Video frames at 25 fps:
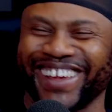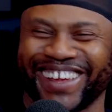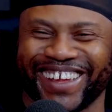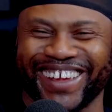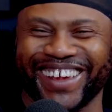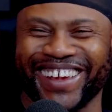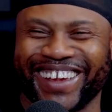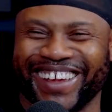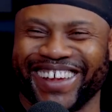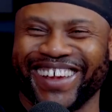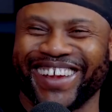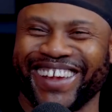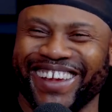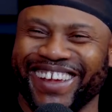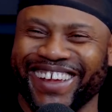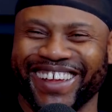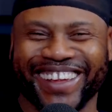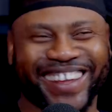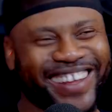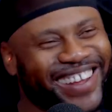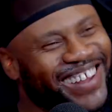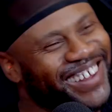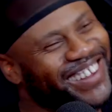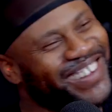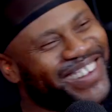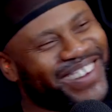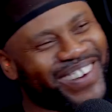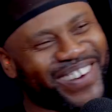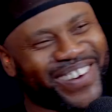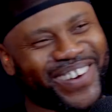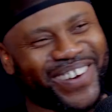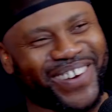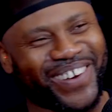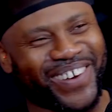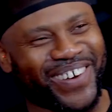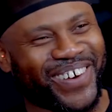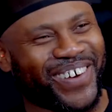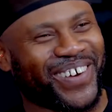niggas is
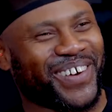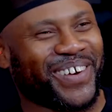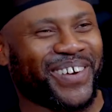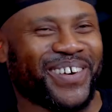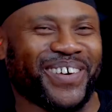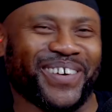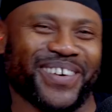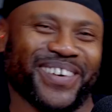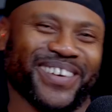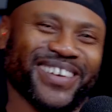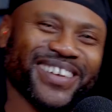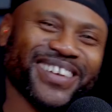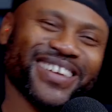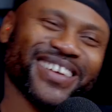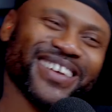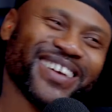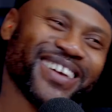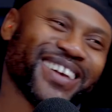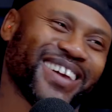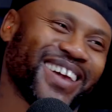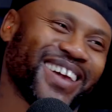doing ad-libs?